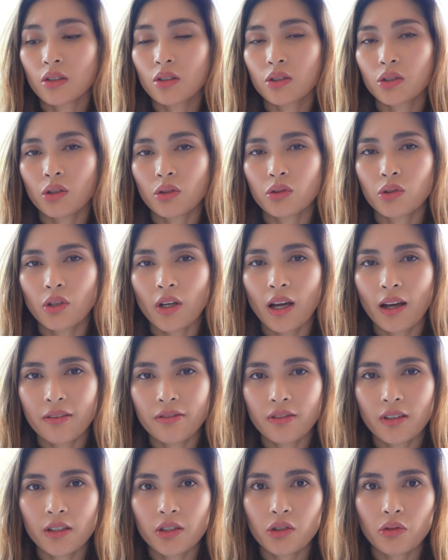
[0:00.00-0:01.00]
So to
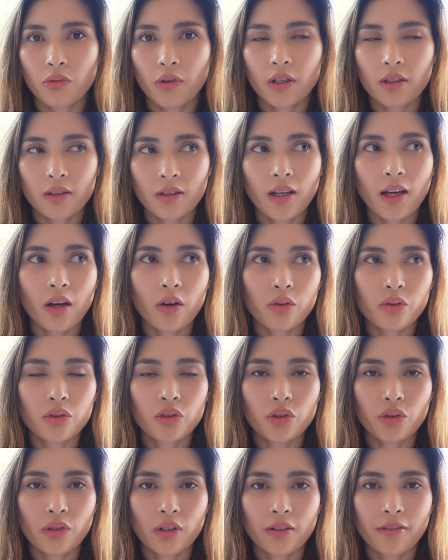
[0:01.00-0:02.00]
have this right now
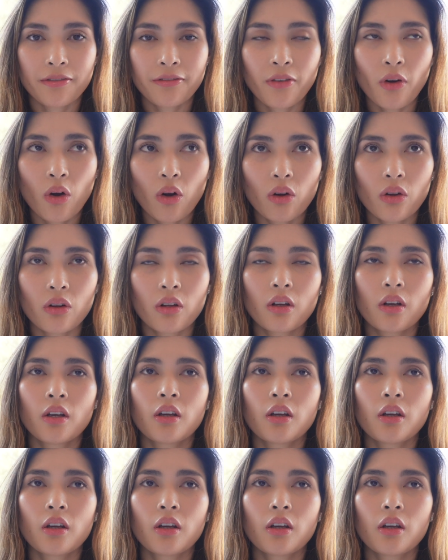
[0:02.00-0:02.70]
during fall,